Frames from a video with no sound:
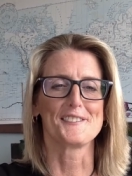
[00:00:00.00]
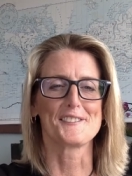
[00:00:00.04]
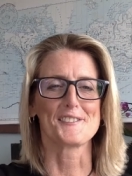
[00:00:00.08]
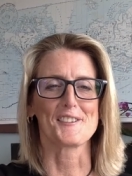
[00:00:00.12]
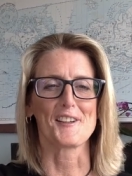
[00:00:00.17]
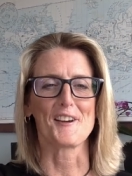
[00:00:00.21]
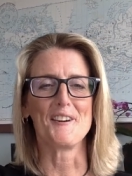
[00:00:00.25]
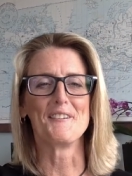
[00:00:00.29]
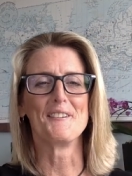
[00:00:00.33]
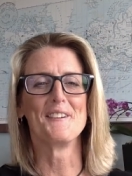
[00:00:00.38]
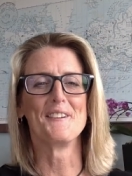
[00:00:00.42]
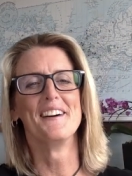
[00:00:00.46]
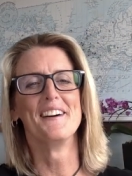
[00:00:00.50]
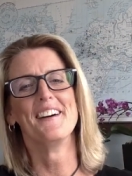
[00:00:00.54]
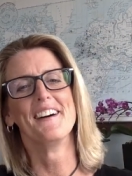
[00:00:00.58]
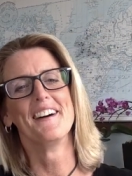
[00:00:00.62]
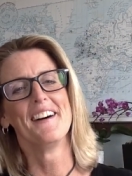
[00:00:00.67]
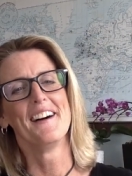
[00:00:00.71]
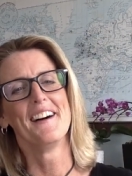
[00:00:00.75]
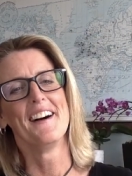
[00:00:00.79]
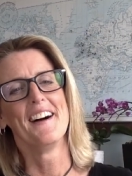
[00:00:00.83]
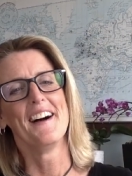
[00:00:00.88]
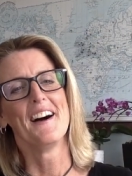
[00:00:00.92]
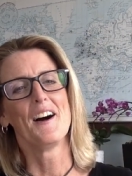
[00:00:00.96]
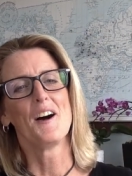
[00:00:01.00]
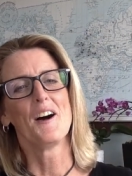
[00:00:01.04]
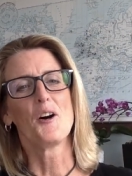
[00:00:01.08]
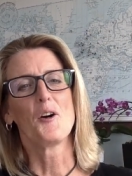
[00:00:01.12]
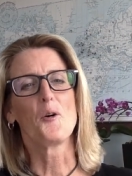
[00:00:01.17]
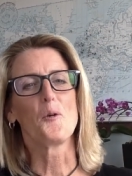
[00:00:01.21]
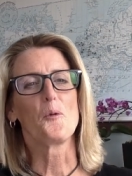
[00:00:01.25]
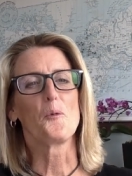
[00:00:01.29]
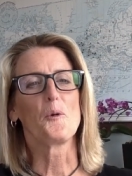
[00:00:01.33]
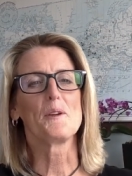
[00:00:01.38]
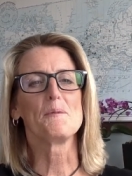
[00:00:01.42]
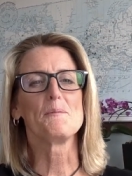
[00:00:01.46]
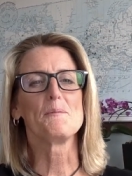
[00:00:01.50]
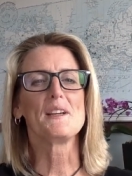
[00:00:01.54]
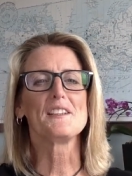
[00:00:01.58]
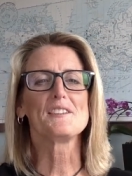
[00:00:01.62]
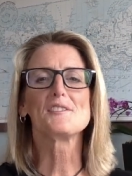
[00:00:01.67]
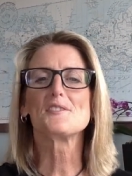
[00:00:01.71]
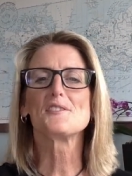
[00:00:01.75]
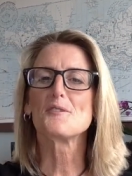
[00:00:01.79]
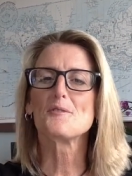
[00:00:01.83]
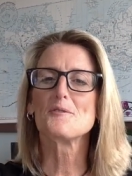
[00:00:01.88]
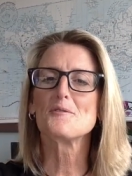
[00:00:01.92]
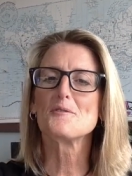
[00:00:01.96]
so. We meet
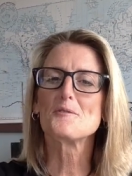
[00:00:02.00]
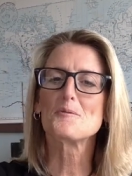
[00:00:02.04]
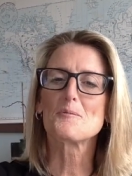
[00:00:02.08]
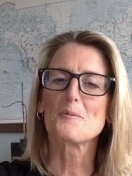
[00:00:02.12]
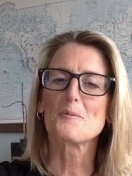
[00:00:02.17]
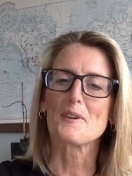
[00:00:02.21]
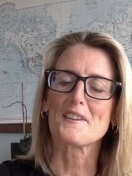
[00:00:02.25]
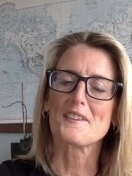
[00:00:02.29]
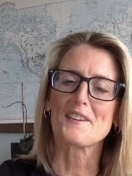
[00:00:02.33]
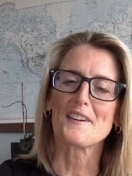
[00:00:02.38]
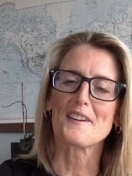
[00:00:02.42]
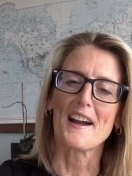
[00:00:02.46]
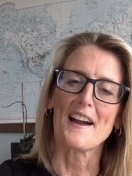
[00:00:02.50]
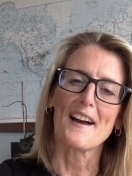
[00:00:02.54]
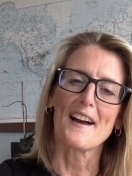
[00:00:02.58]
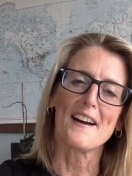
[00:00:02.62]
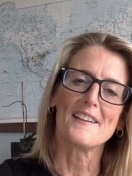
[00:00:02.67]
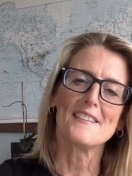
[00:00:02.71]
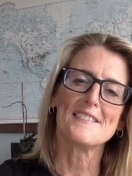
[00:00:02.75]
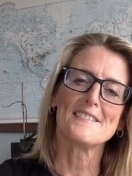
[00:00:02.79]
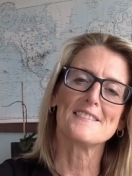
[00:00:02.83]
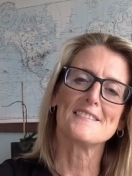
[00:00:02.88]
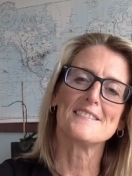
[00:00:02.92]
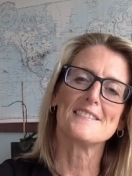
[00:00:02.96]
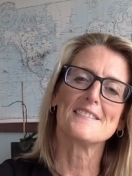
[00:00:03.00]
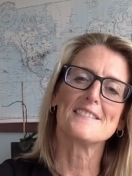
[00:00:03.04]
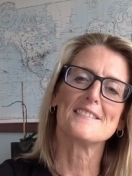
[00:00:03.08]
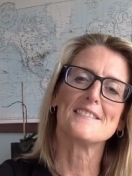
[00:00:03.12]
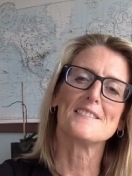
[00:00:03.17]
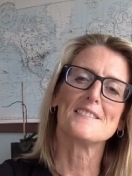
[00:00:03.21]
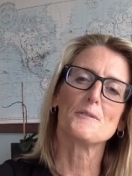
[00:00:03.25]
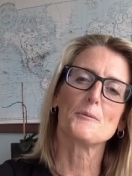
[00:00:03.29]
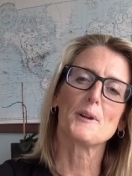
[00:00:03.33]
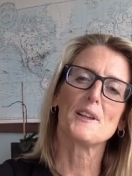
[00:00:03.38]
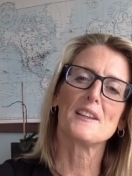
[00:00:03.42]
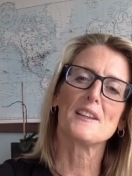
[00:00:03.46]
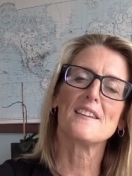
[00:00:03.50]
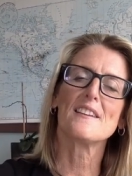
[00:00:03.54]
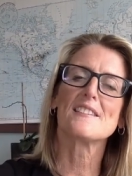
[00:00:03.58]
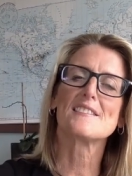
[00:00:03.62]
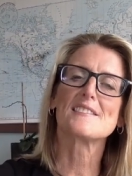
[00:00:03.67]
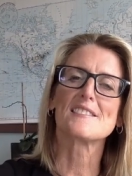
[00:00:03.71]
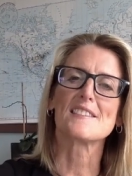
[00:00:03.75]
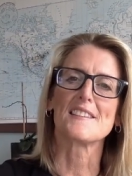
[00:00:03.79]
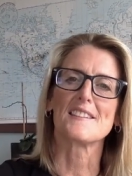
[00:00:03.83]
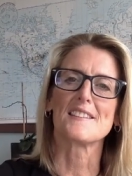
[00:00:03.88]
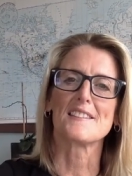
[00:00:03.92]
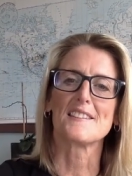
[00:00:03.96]
students where they're at. We
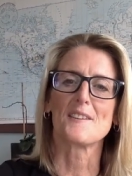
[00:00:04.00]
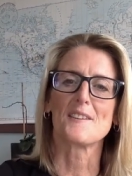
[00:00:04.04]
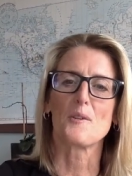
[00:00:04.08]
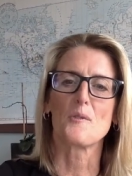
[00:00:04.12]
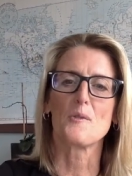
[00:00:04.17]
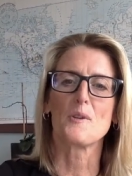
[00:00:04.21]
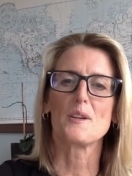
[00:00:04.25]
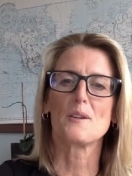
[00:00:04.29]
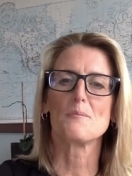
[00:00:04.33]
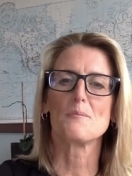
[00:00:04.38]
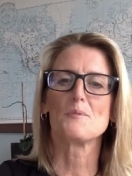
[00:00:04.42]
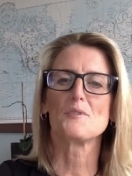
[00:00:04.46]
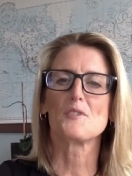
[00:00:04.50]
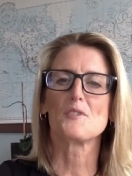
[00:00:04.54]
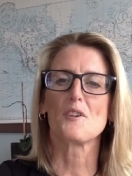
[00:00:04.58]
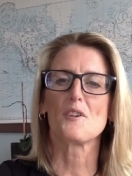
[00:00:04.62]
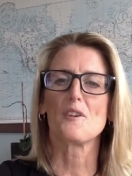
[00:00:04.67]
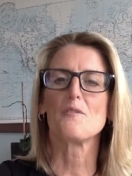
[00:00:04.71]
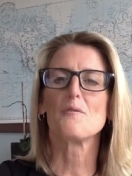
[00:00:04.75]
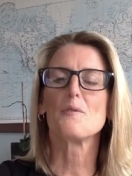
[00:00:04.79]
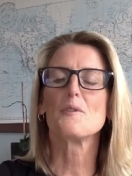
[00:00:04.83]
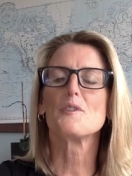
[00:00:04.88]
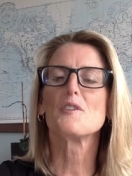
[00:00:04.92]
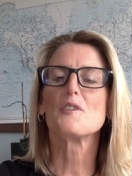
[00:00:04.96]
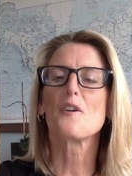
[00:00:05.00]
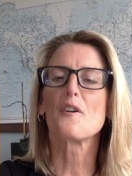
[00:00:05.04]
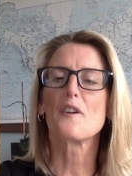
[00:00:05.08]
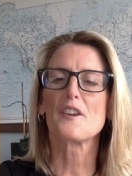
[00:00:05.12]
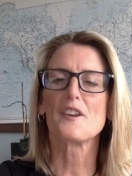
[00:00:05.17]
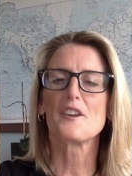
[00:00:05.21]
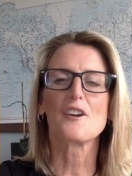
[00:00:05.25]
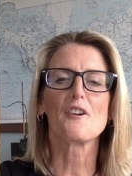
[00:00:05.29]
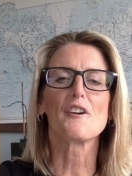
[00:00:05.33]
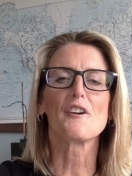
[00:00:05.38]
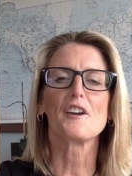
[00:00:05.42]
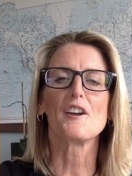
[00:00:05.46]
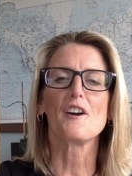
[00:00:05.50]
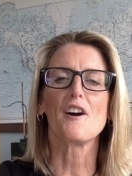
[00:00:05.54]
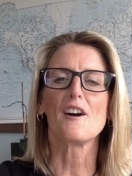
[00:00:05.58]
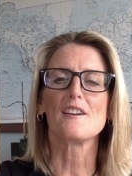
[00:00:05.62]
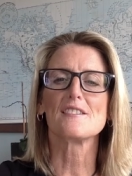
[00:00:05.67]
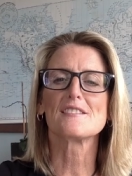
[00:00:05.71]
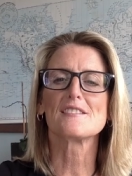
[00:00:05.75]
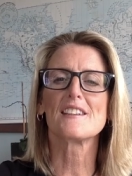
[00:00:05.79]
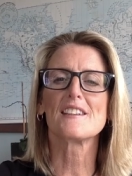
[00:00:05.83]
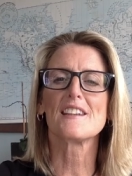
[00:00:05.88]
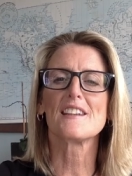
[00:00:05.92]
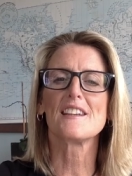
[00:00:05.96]
listen, we observe with
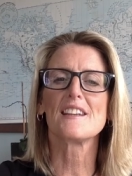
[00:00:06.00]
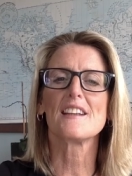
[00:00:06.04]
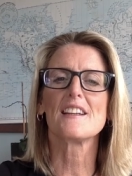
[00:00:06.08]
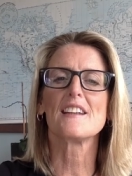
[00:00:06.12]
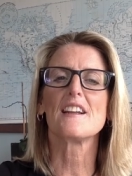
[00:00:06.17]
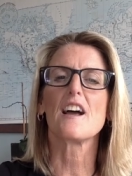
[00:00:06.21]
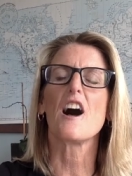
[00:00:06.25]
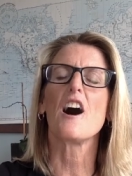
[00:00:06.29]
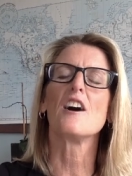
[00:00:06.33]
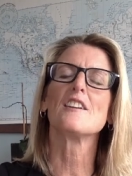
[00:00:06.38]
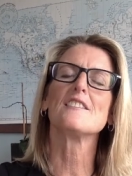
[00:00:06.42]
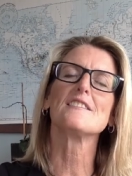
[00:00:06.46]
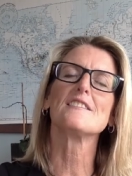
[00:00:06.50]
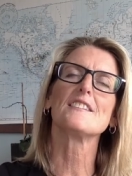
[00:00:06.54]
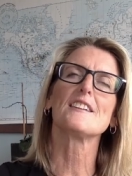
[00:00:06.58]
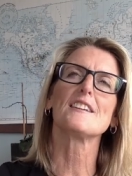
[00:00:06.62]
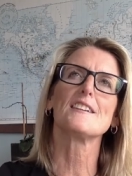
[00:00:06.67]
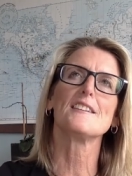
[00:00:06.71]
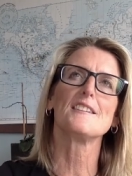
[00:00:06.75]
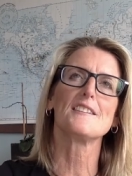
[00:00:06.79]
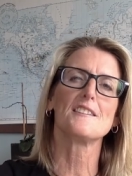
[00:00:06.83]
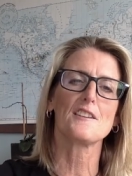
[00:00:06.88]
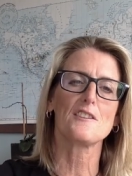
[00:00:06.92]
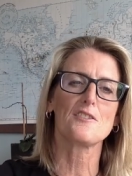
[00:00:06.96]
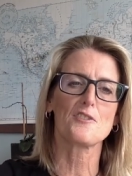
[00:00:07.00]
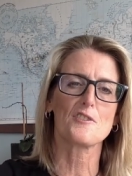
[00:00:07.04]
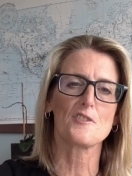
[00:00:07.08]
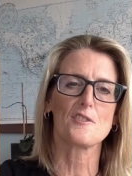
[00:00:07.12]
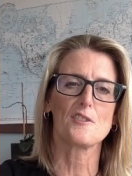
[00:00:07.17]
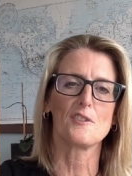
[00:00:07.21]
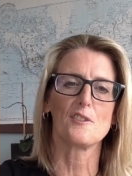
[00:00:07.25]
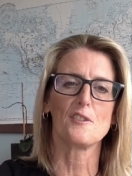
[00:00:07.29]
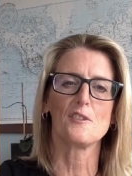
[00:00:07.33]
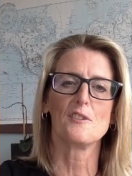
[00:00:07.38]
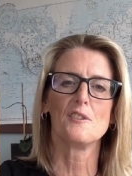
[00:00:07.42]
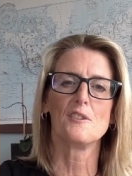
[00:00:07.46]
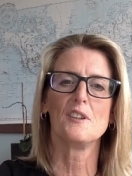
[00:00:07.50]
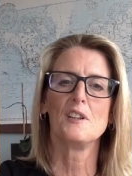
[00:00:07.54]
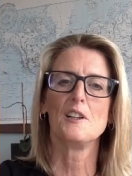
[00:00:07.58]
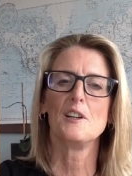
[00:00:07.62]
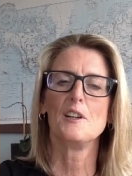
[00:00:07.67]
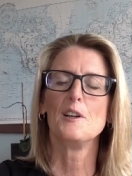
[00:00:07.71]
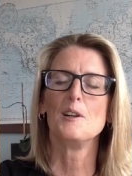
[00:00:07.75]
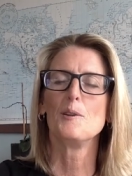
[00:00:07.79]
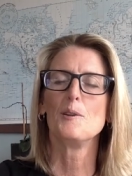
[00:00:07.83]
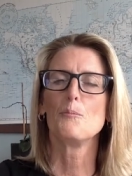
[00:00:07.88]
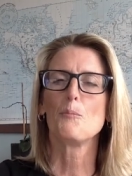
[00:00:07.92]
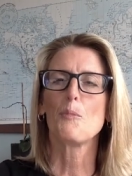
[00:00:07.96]
curiosity and unconditional
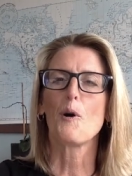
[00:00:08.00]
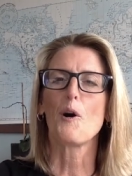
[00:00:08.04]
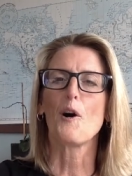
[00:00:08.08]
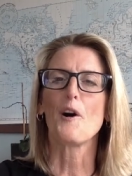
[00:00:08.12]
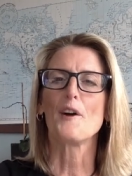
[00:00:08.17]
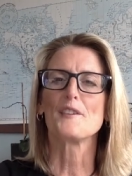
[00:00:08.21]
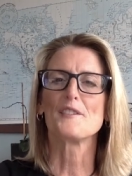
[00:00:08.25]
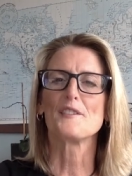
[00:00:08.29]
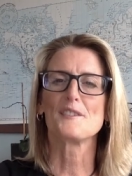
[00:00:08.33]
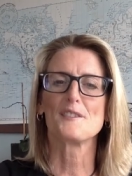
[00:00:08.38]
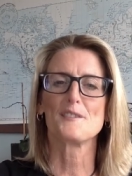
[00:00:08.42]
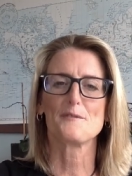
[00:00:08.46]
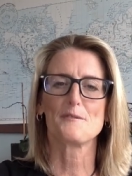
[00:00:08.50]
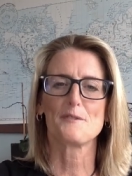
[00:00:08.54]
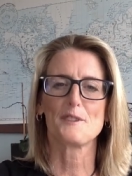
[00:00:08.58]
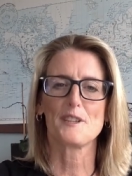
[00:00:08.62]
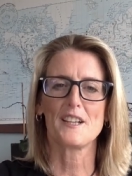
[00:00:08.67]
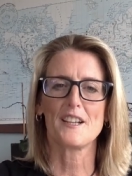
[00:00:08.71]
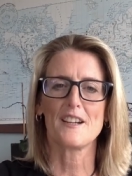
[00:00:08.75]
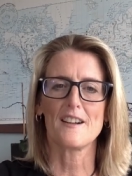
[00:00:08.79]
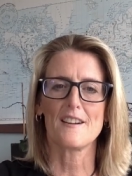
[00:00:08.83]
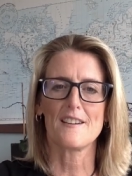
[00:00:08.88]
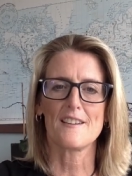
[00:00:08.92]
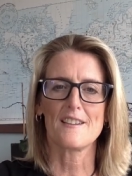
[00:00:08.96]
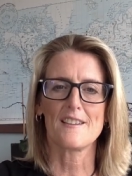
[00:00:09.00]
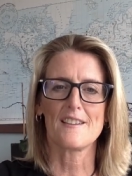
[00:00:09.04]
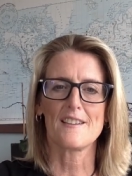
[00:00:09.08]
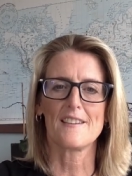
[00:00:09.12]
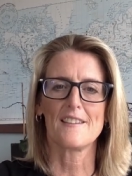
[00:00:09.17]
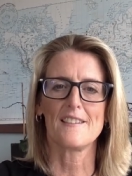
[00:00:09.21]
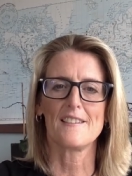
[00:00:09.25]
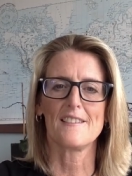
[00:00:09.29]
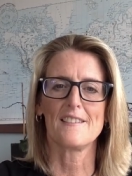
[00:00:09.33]
positive regard,